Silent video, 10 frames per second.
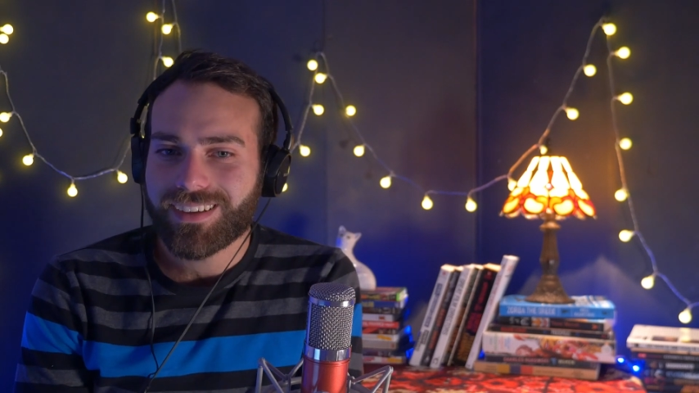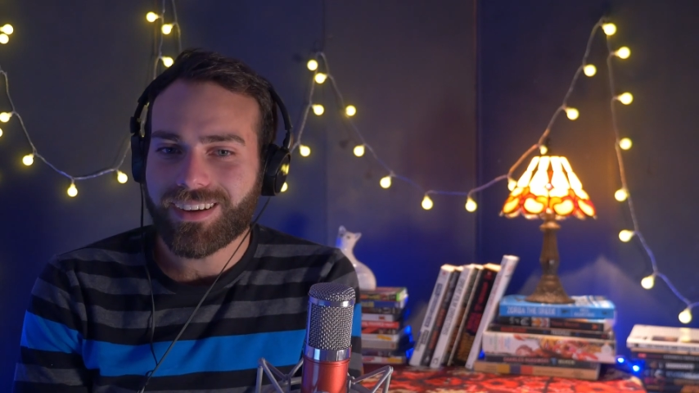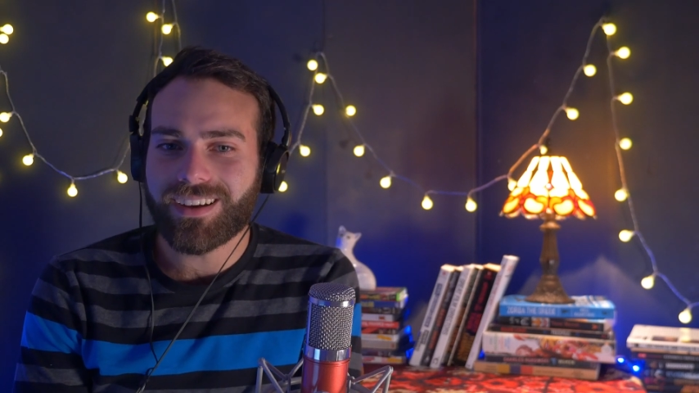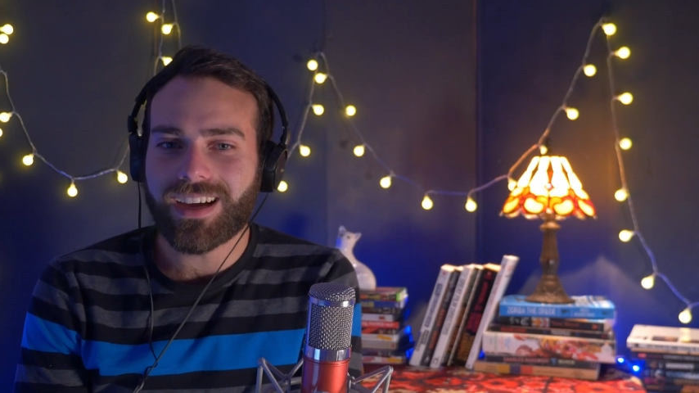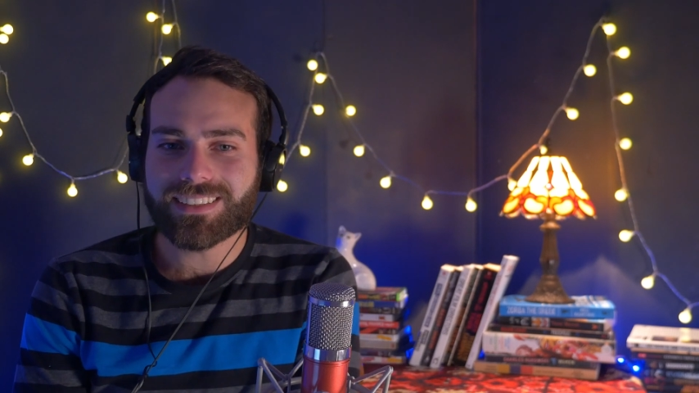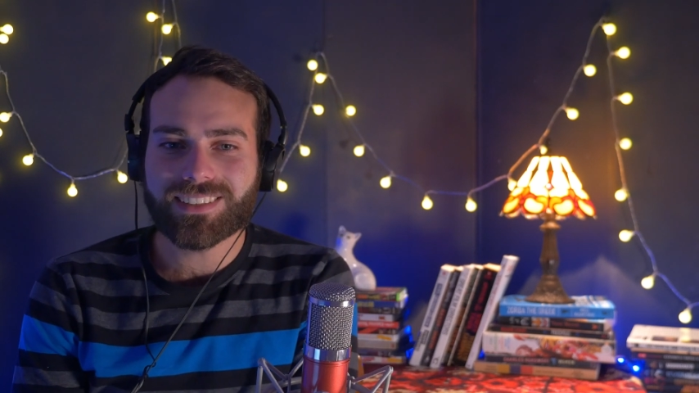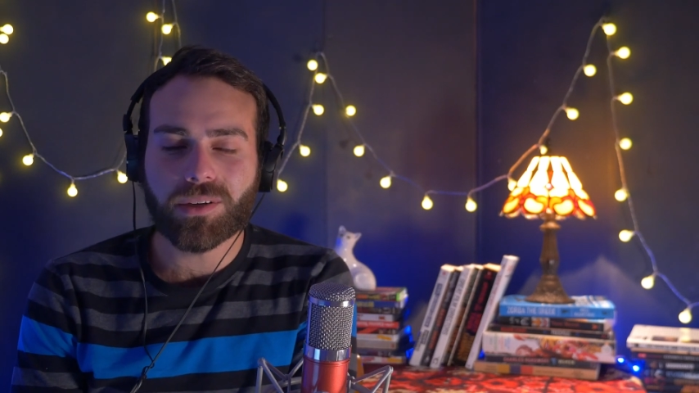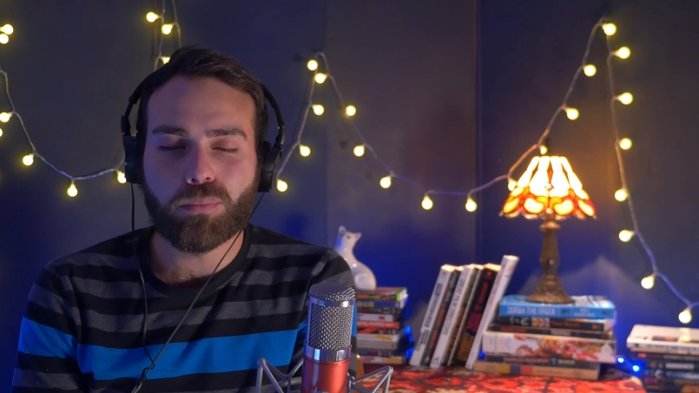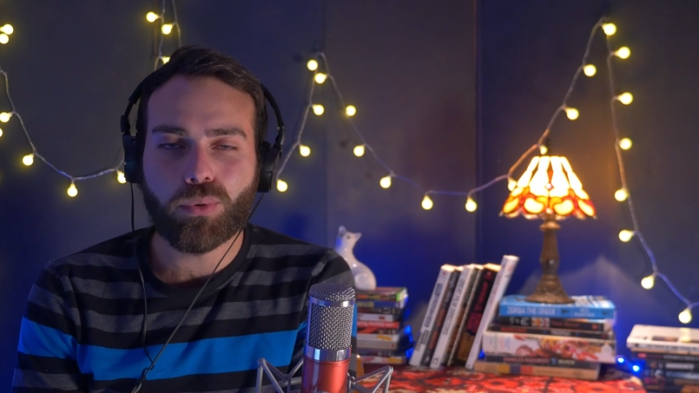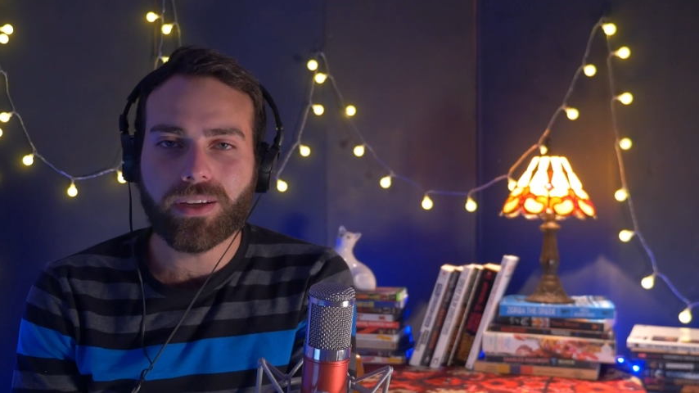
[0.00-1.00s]
At
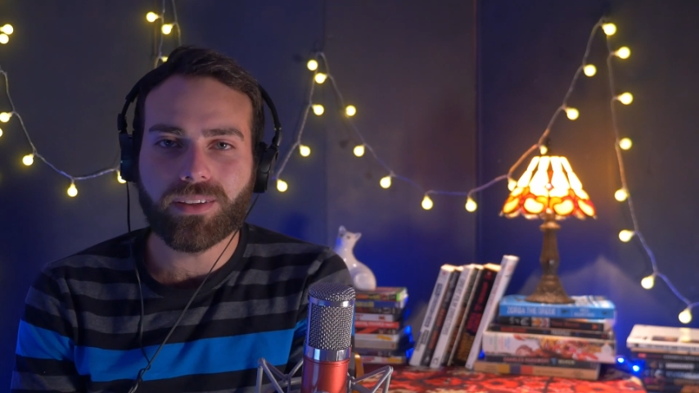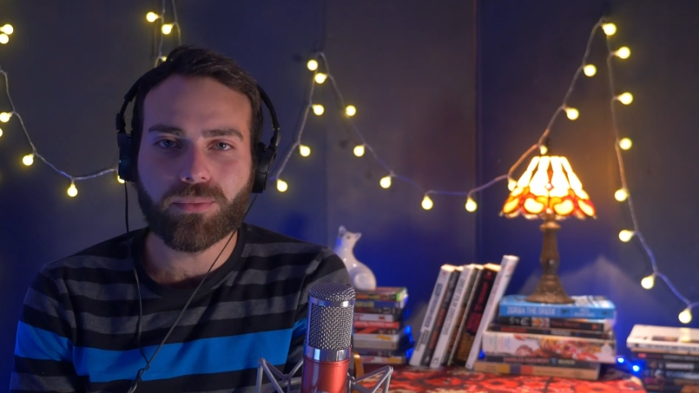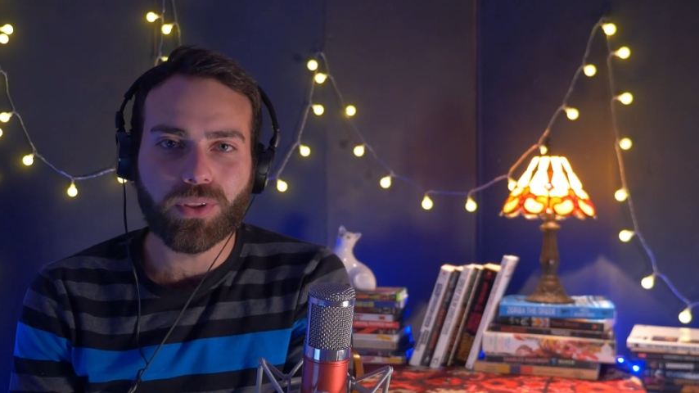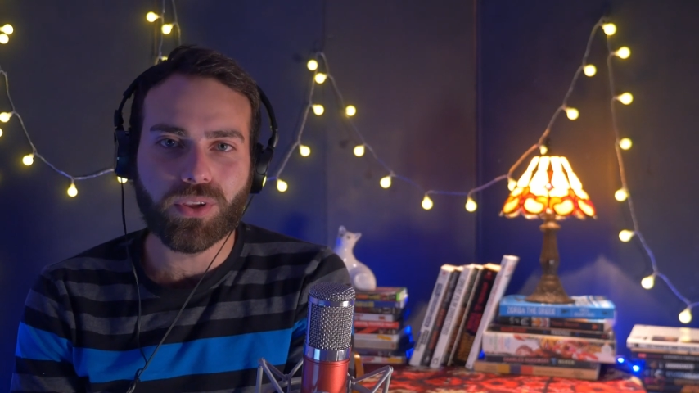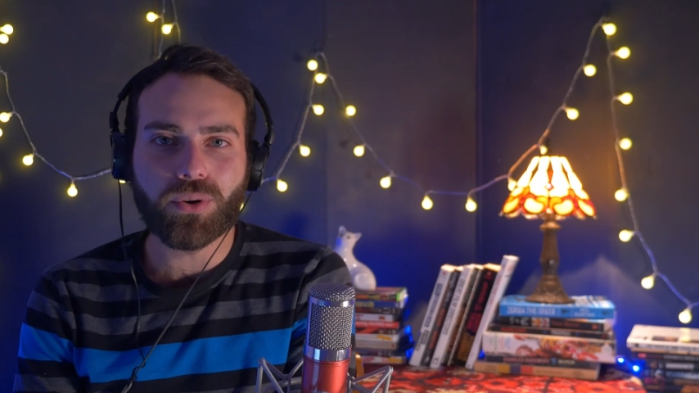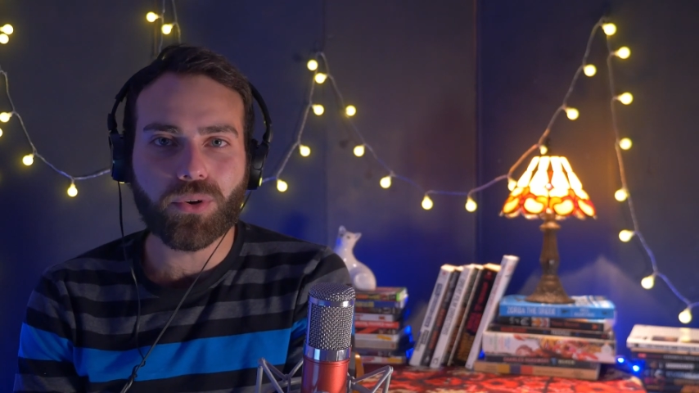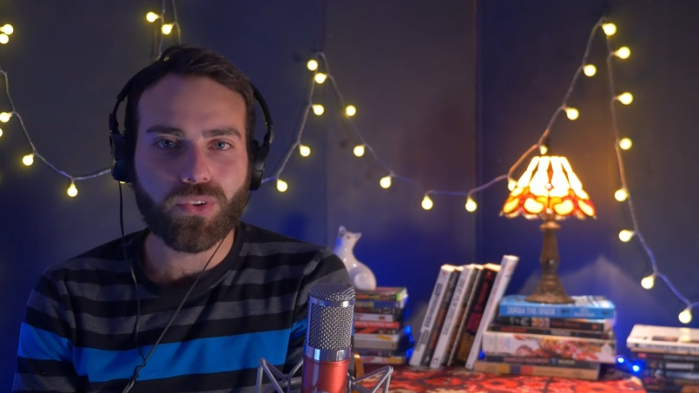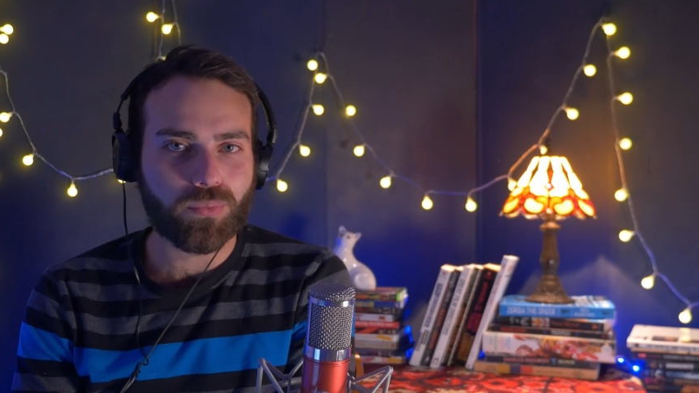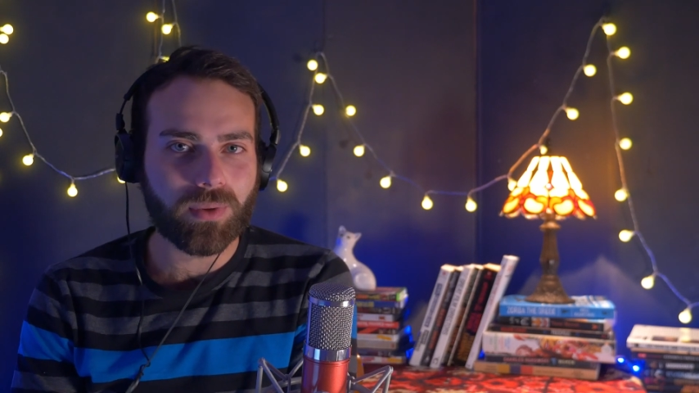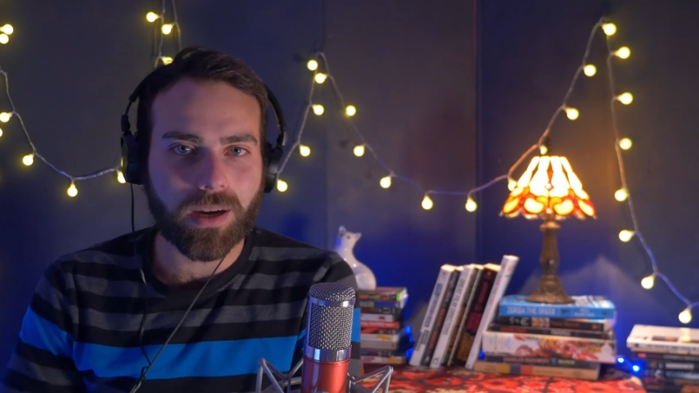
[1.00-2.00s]
some point, when the
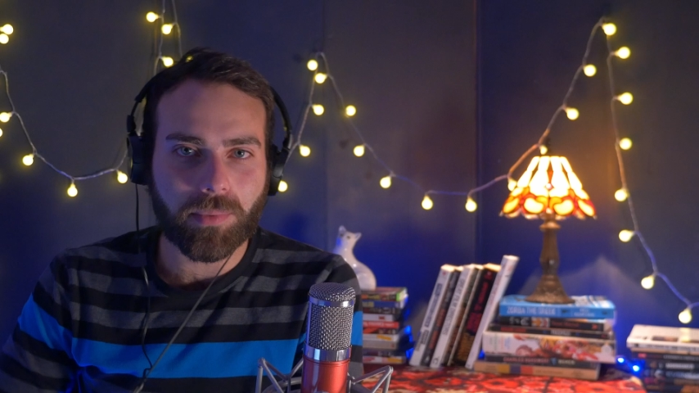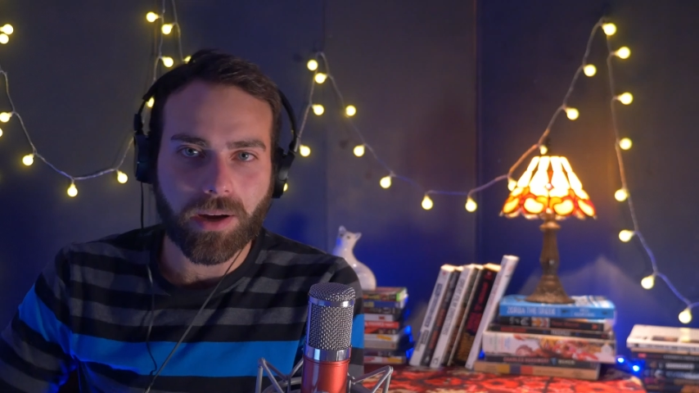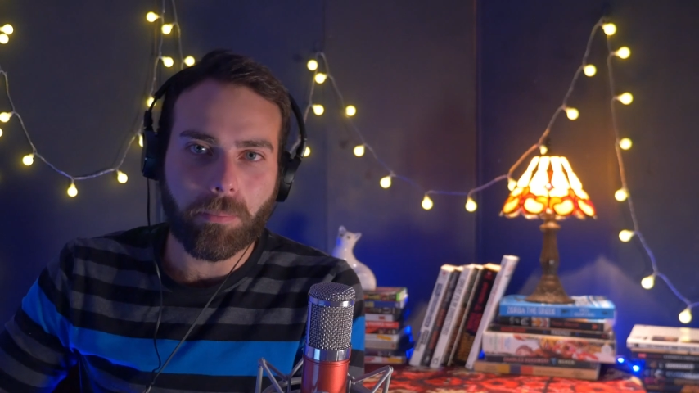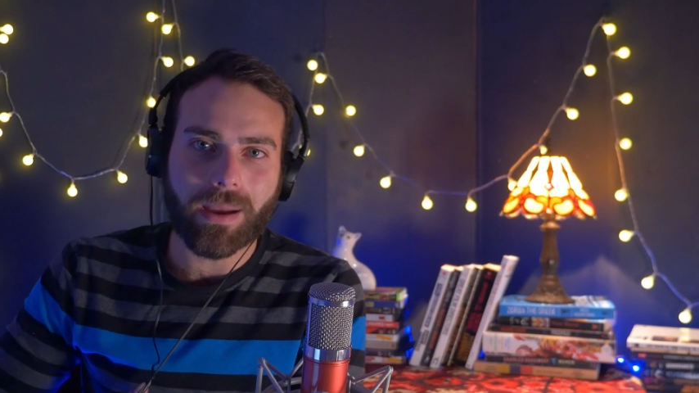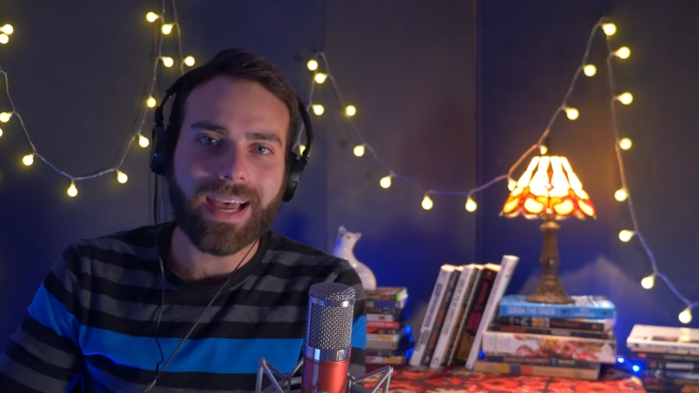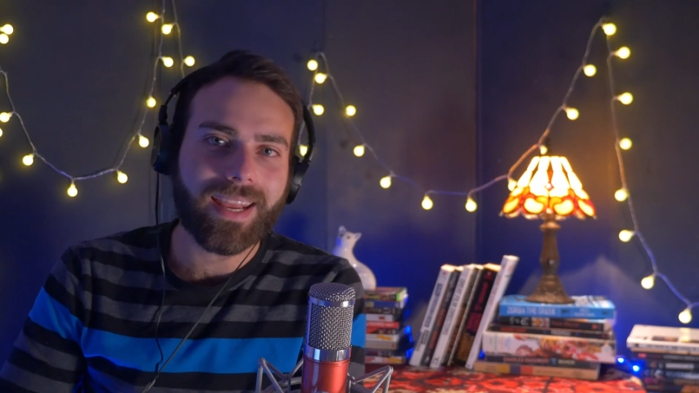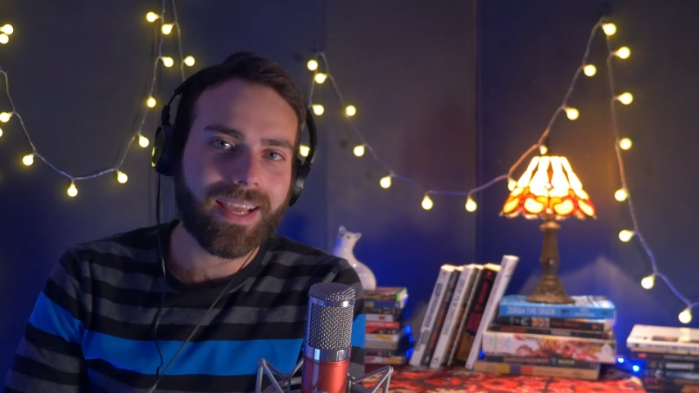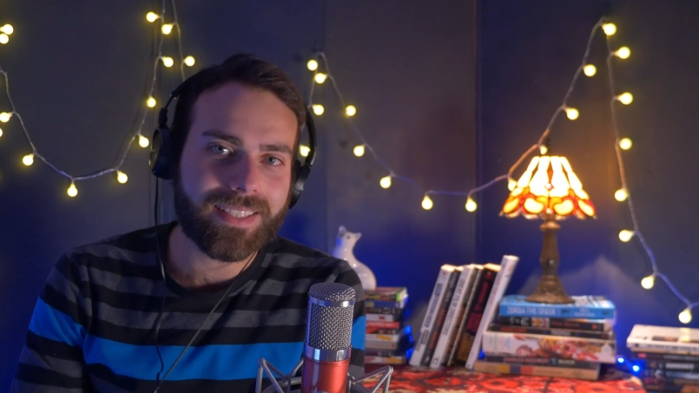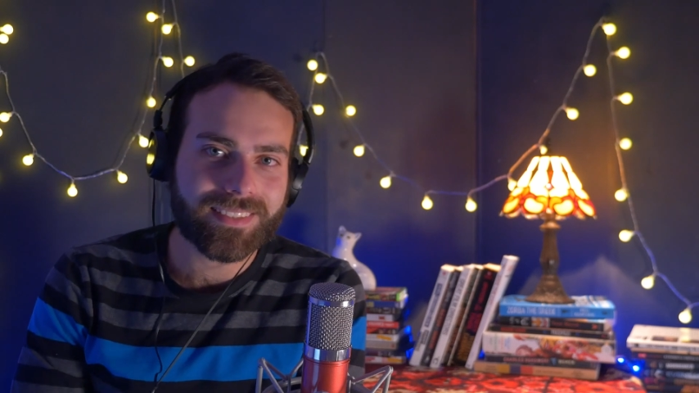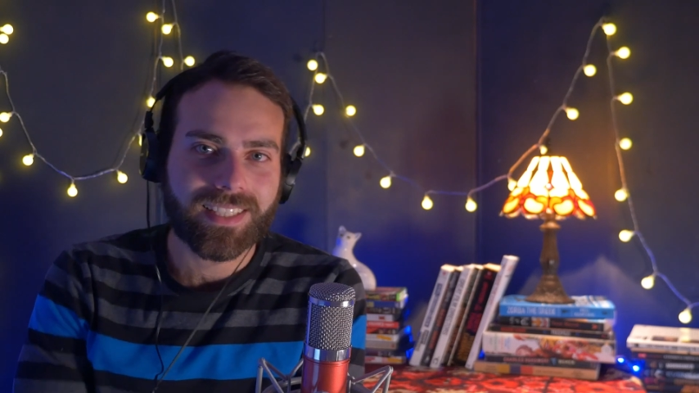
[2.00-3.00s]
girl's becoming a
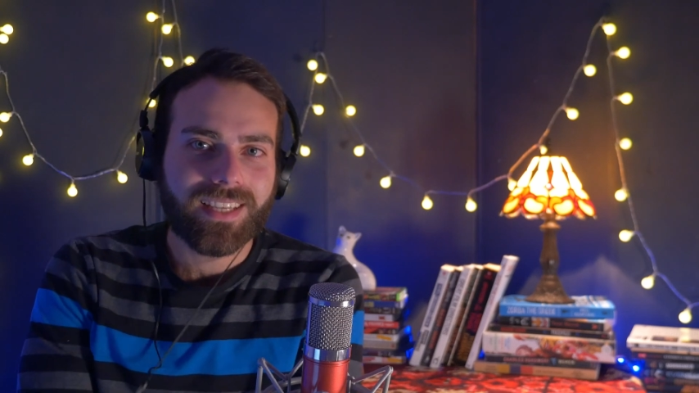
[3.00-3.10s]
badass,